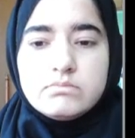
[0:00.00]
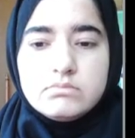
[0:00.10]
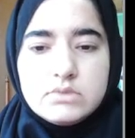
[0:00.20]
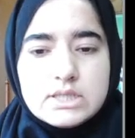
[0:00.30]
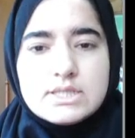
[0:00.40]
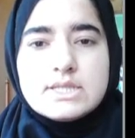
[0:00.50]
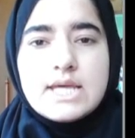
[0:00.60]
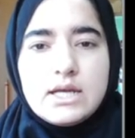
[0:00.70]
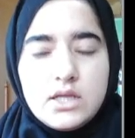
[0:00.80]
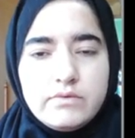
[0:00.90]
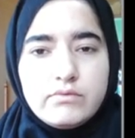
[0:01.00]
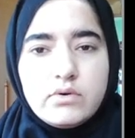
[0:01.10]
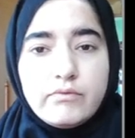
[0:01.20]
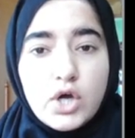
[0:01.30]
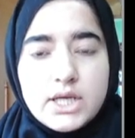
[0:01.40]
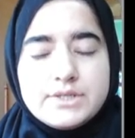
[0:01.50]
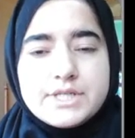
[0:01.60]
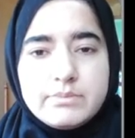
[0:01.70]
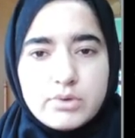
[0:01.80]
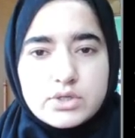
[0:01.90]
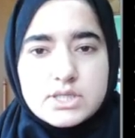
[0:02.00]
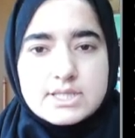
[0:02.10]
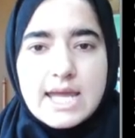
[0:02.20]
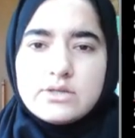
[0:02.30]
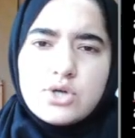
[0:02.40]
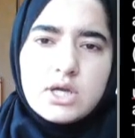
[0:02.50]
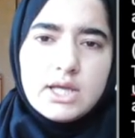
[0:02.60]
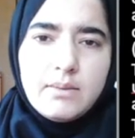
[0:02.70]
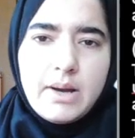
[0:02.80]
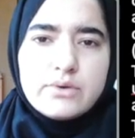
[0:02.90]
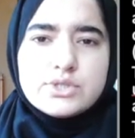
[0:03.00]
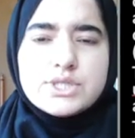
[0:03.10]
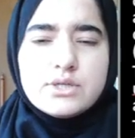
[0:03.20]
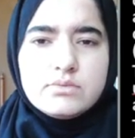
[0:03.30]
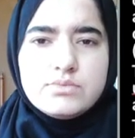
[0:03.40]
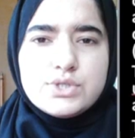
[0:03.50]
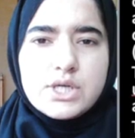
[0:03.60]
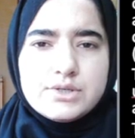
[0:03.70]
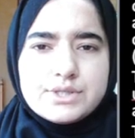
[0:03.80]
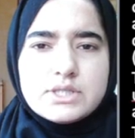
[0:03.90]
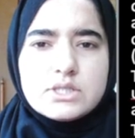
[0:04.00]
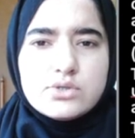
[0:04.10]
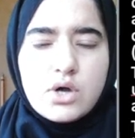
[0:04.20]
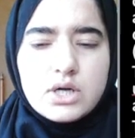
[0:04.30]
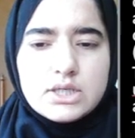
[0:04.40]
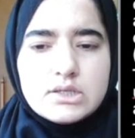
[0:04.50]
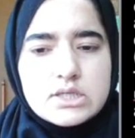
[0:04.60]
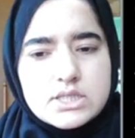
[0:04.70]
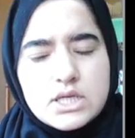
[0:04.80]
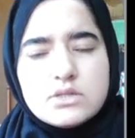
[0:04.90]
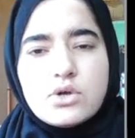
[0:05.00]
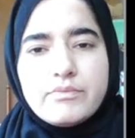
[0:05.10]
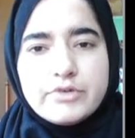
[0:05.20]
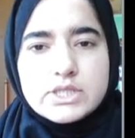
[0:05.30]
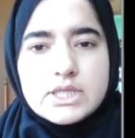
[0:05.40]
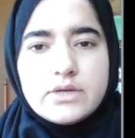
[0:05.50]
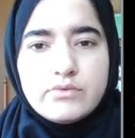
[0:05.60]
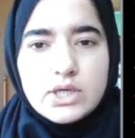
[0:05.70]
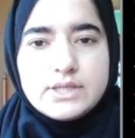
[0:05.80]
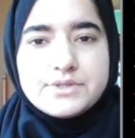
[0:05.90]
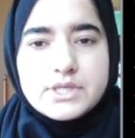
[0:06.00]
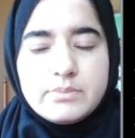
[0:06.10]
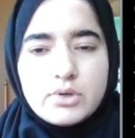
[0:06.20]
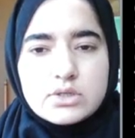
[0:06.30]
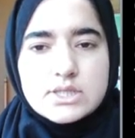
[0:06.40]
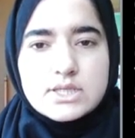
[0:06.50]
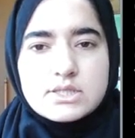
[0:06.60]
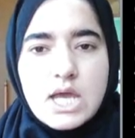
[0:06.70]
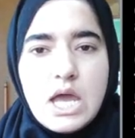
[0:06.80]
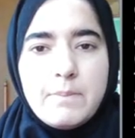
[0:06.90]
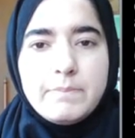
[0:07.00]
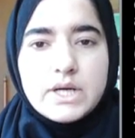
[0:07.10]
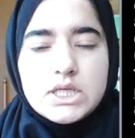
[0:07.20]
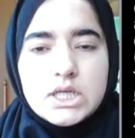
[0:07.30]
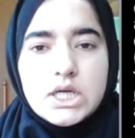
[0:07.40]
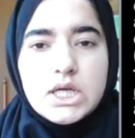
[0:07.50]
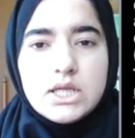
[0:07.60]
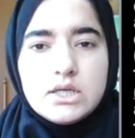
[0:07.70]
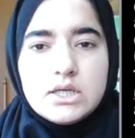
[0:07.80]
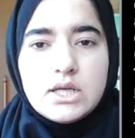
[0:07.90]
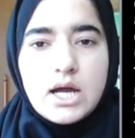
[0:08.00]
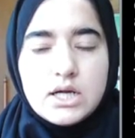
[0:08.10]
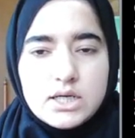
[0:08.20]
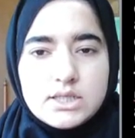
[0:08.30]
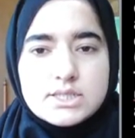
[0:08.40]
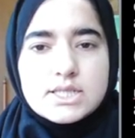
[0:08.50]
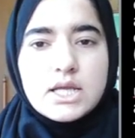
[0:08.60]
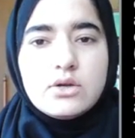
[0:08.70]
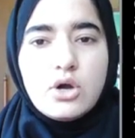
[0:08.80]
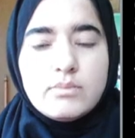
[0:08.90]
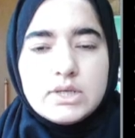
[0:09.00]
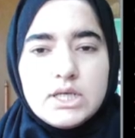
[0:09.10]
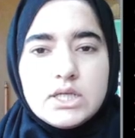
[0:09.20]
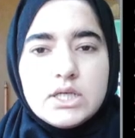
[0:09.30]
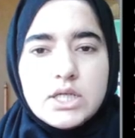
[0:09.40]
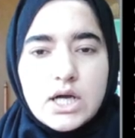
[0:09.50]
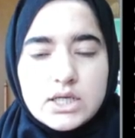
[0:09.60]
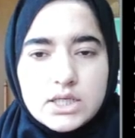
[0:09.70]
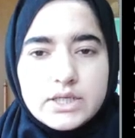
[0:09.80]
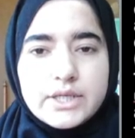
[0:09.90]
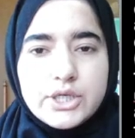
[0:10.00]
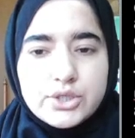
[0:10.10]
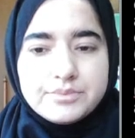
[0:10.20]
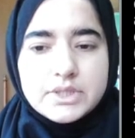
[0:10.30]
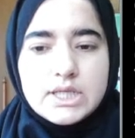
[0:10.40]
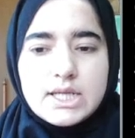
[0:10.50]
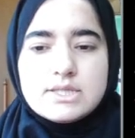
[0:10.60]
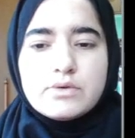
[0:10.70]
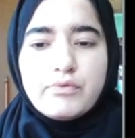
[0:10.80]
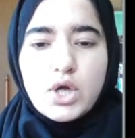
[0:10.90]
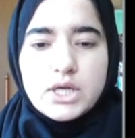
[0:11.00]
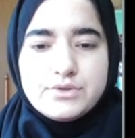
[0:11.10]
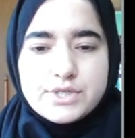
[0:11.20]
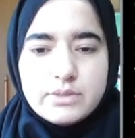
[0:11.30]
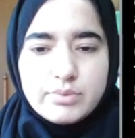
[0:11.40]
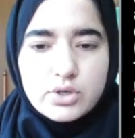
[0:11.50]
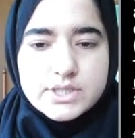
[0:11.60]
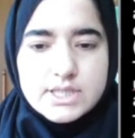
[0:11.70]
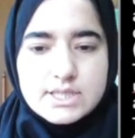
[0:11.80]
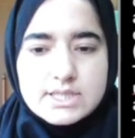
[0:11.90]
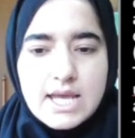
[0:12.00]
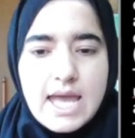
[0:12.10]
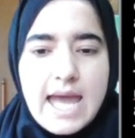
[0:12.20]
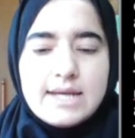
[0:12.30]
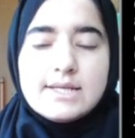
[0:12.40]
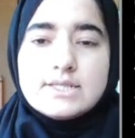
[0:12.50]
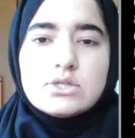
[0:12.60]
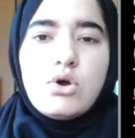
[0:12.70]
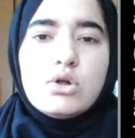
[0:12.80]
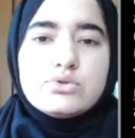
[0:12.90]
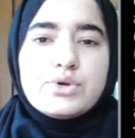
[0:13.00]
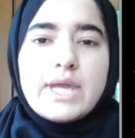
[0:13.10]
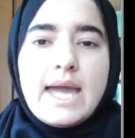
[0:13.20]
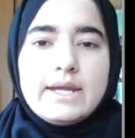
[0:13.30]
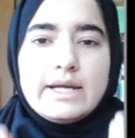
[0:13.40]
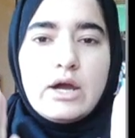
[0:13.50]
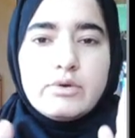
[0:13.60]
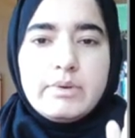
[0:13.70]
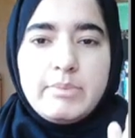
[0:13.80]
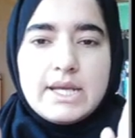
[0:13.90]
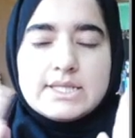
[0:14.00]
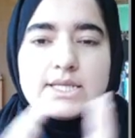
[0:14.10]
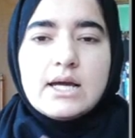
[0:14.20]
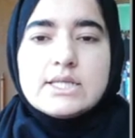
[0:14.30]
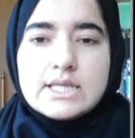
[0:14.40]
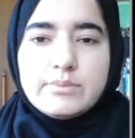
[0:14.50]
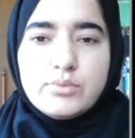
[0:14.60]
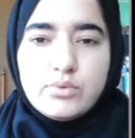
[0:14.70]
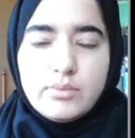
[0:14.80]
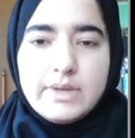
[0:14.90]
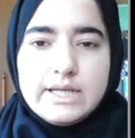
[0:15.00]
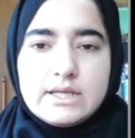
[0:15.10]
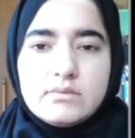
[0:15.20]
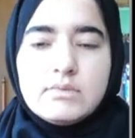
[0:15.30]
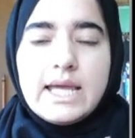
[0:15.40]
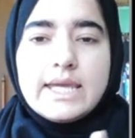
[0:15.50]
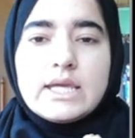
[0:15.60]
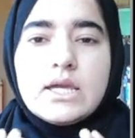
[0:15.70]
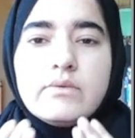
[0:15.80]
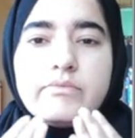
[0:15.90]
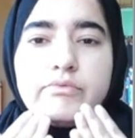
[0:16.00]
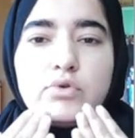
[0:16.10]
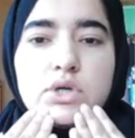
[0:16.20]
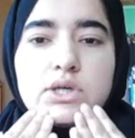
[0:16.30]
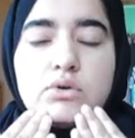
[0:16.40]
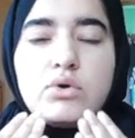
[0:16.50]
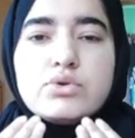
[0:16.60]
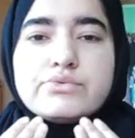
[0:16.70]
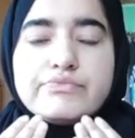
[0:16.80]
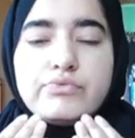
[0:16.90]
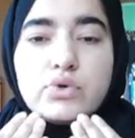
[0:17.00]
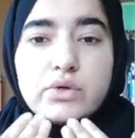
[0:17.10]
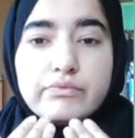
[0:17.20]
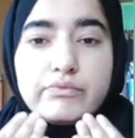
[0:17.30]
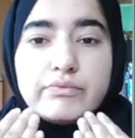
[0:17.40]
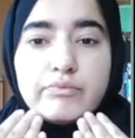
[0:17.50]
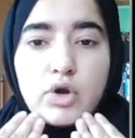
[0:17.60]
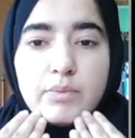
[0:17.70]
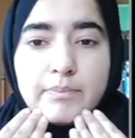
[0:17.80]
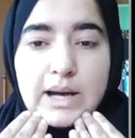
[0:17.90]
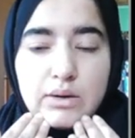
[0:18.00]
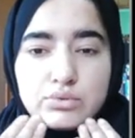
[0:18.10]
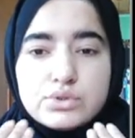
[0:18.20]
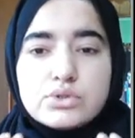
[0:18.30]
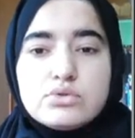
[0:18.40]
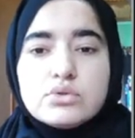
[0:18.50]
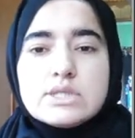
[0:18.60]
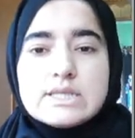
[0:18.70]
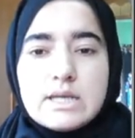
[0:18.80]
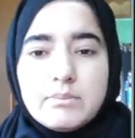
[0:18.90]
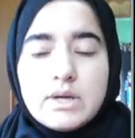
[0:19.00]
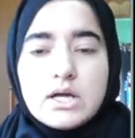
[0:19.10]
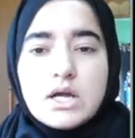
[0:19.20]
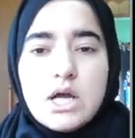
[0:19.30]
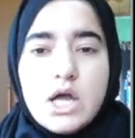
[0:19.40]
this is an involuntary process. And talking about children's toddlers, it's obviously involuntary process. But in adults, in normal adult human, it's a voluntary process, and it's also carried out by peristaltic movement. Like food from mouth to stomach